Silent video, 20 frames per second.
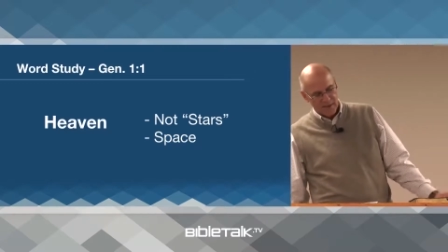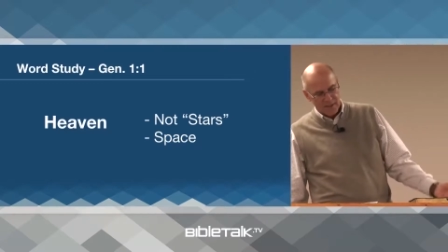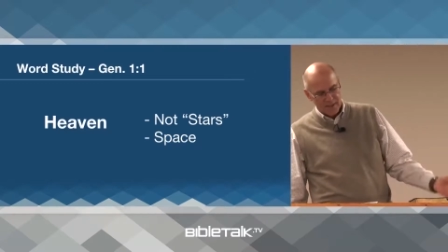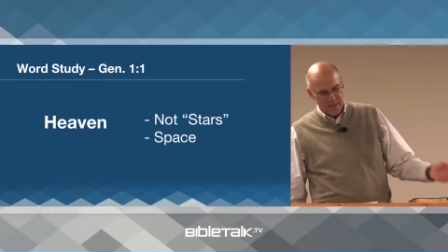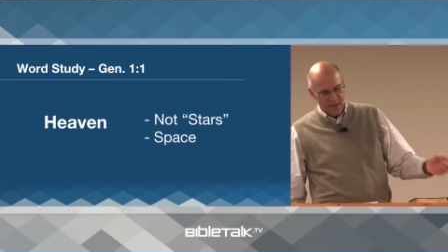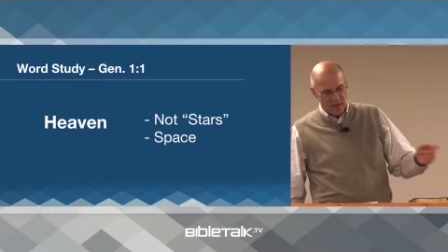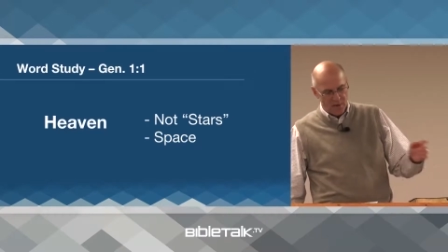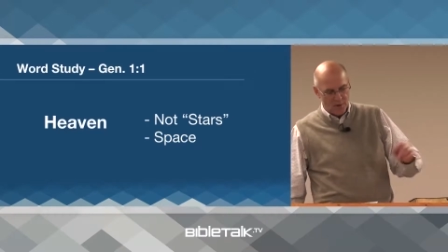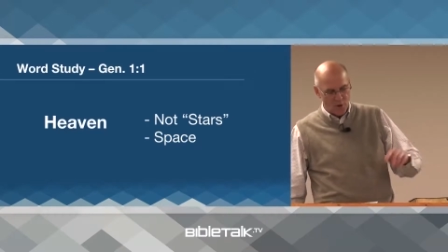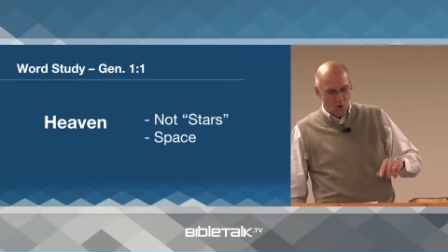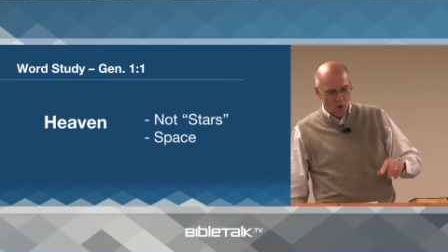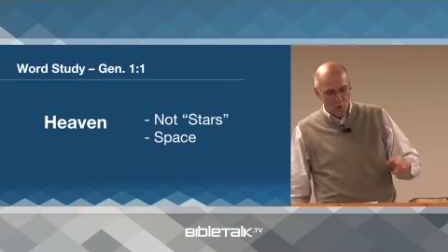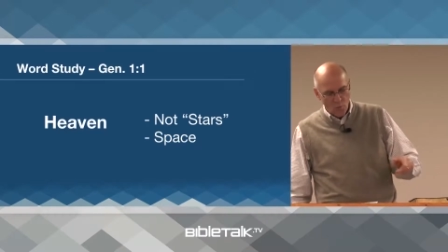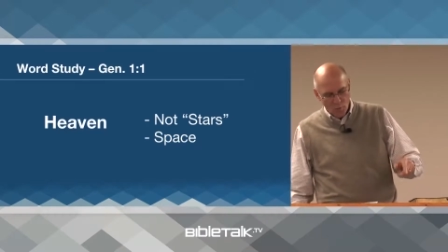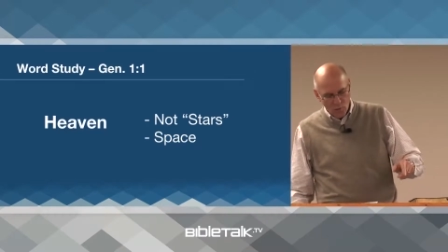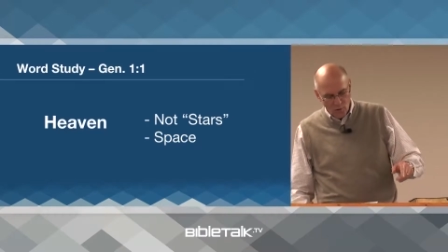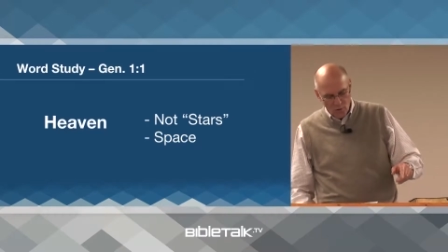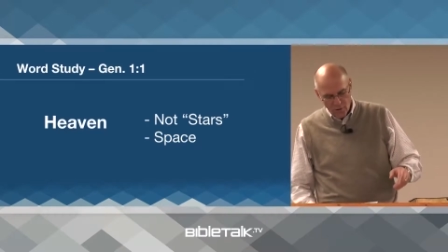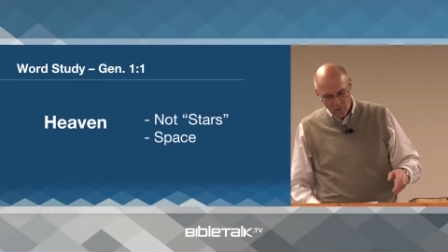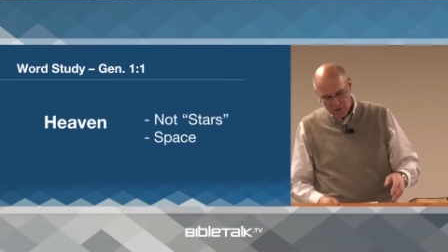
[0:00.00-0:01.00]
Now, no
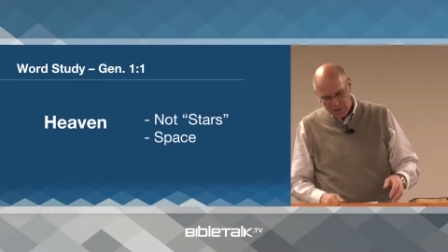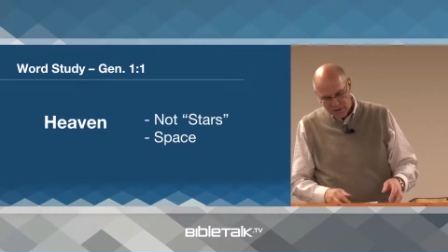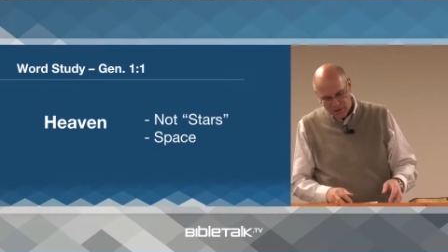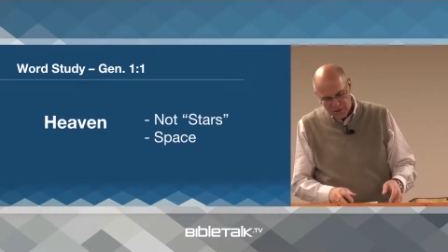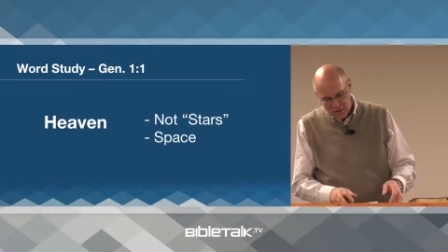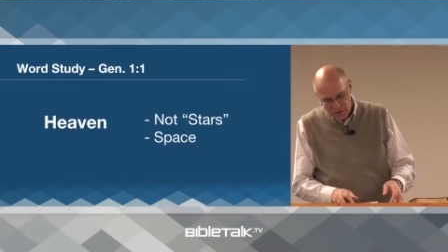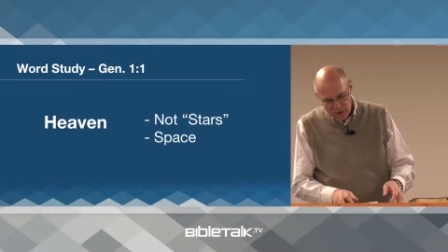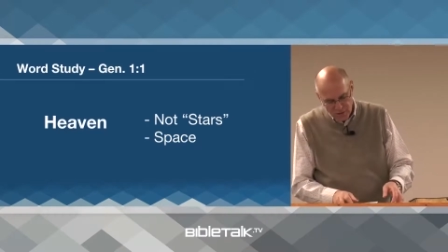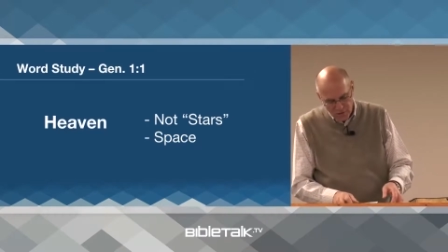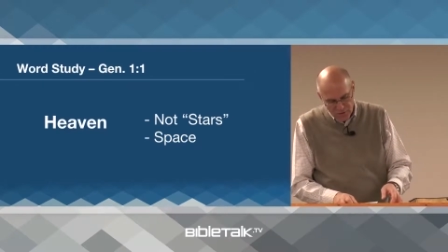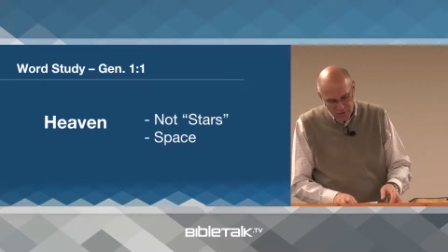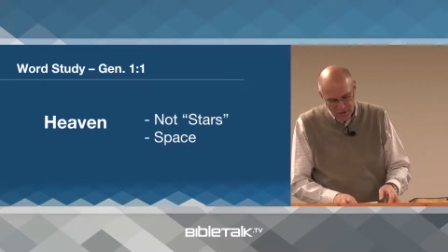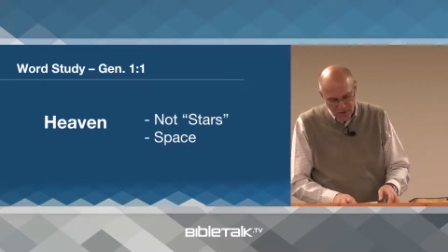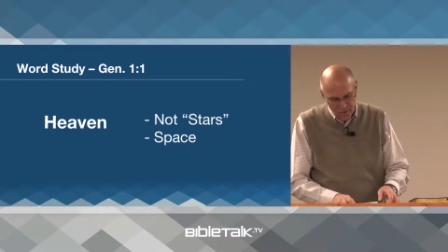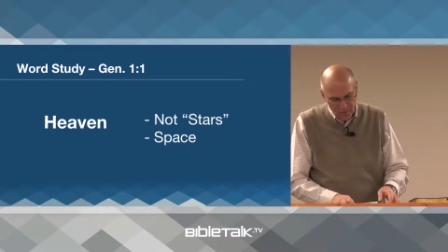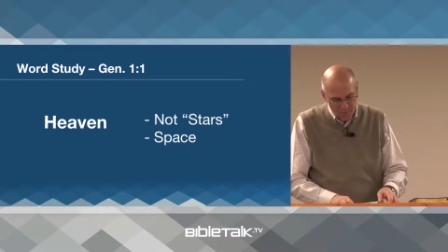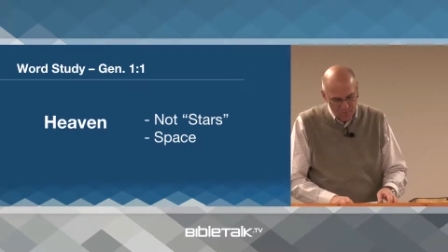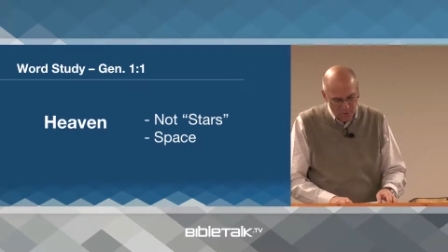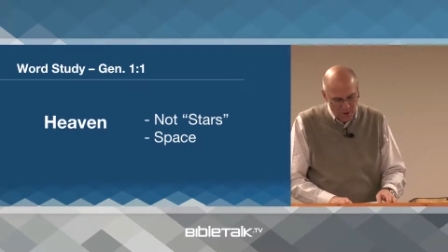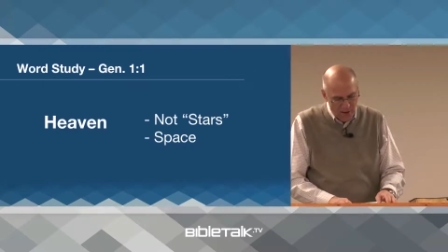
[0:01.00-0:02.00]
word is used
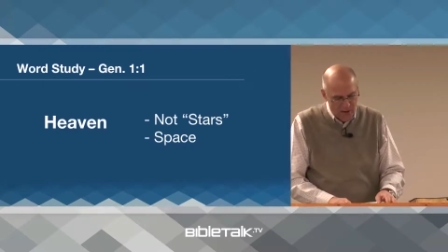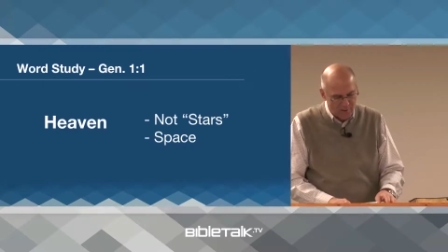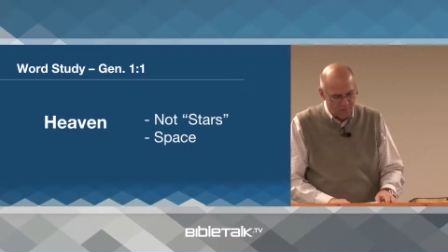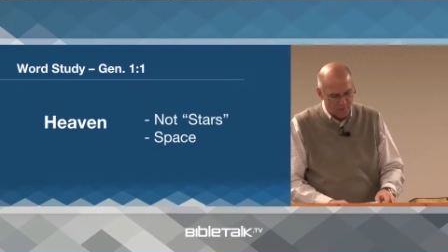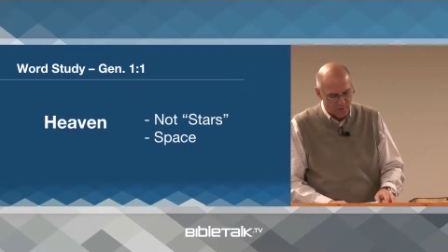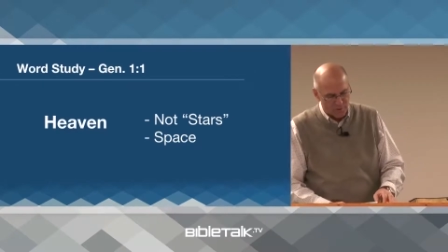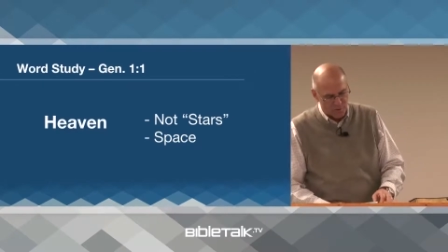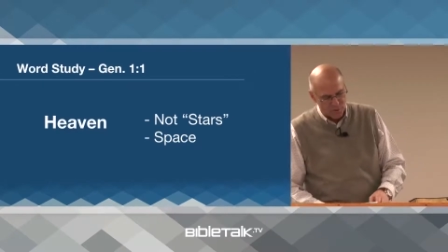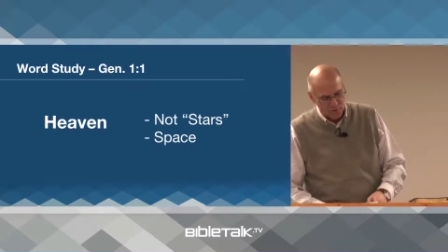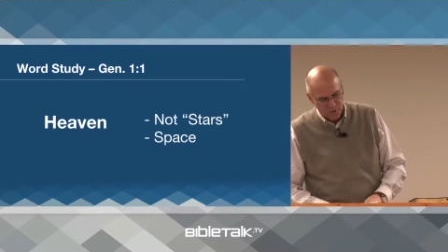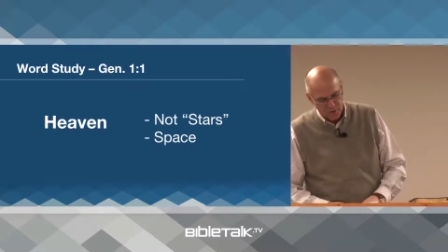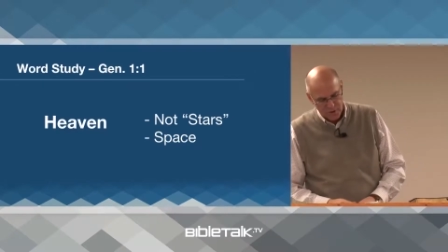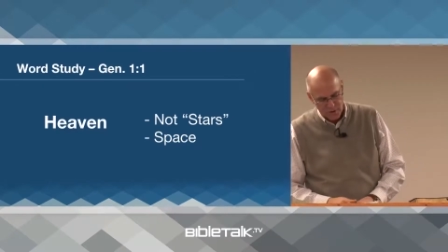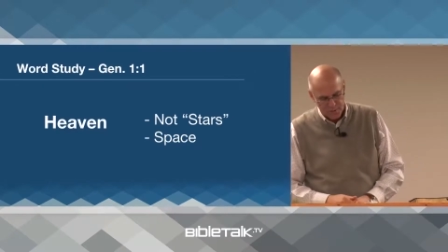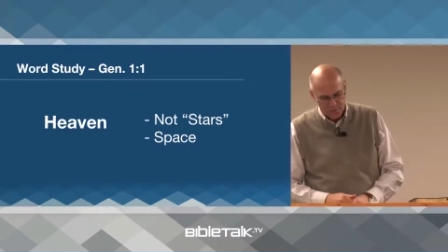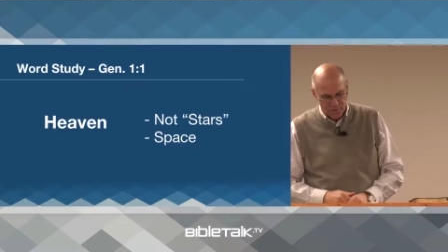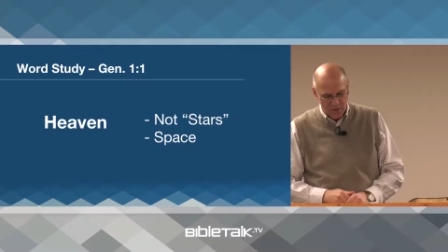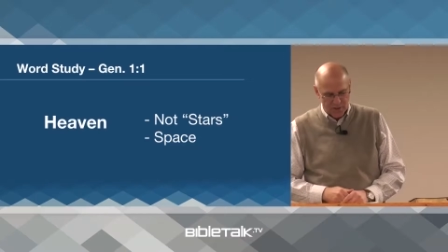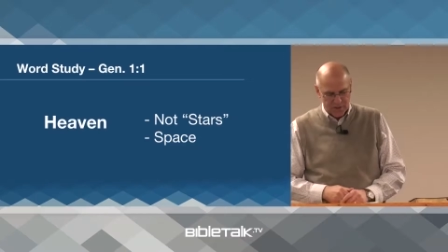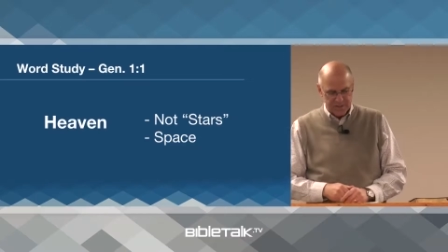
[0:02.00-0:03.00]
in the Bible to
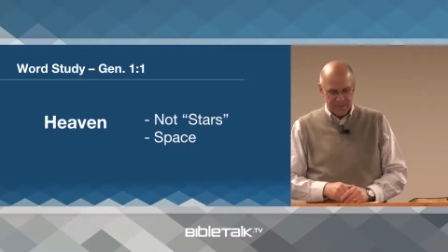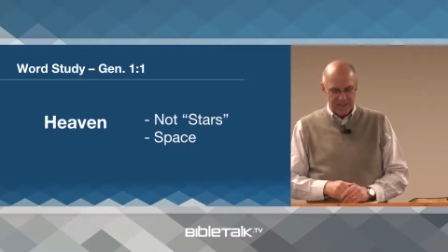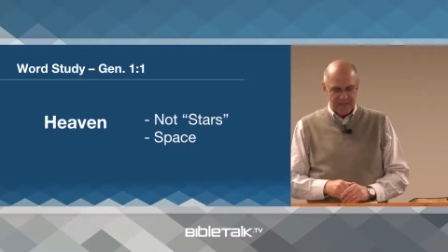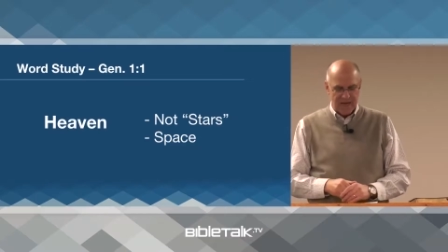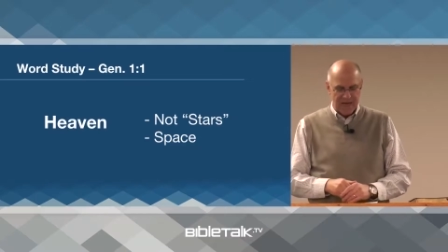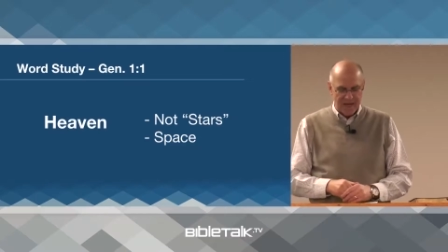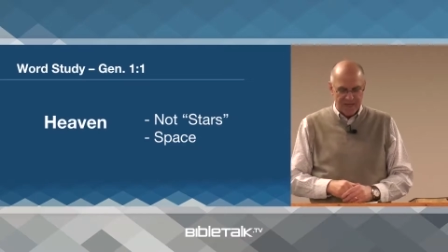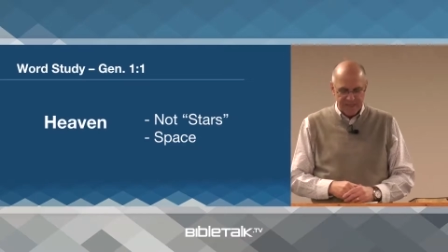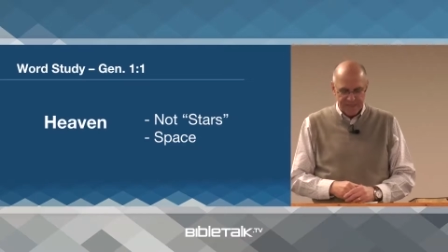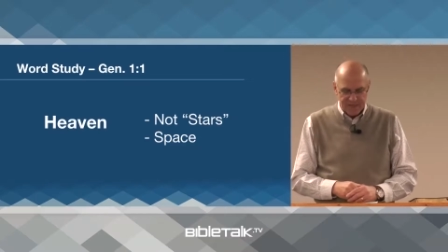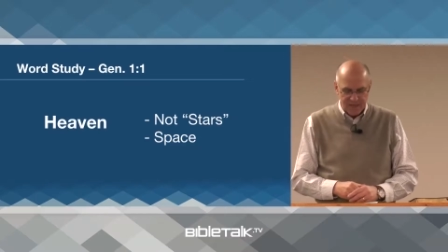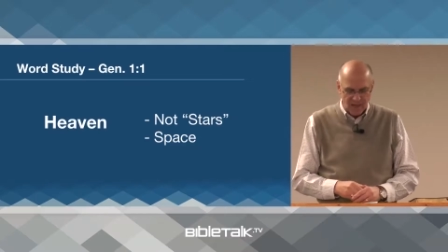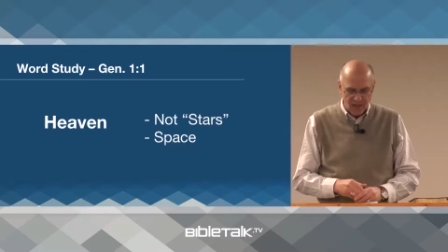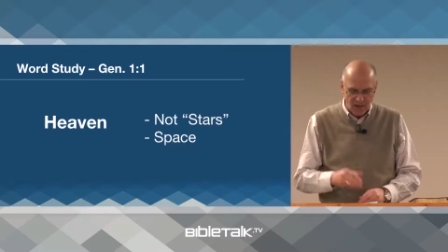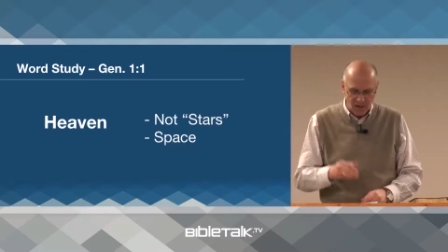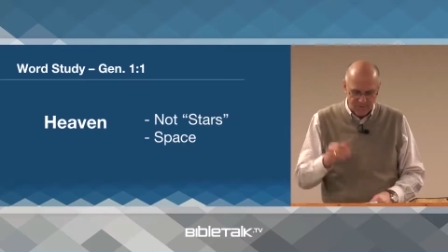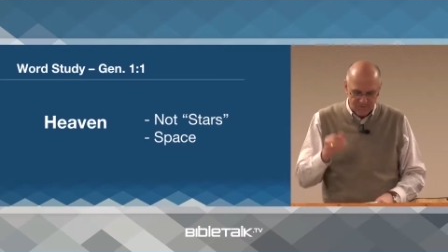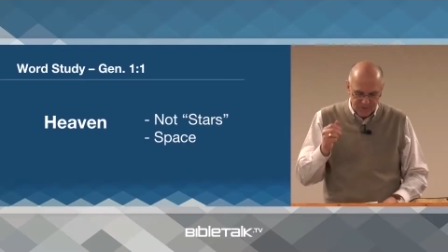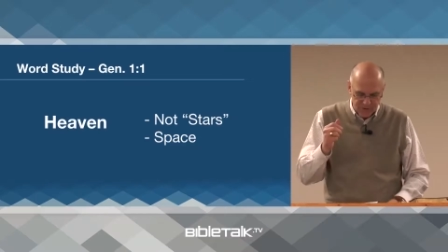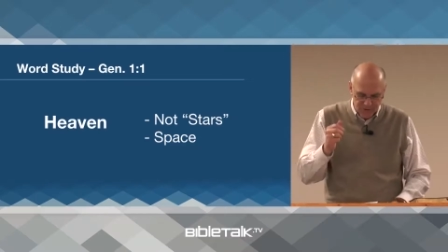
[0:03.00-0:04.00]
express the idea of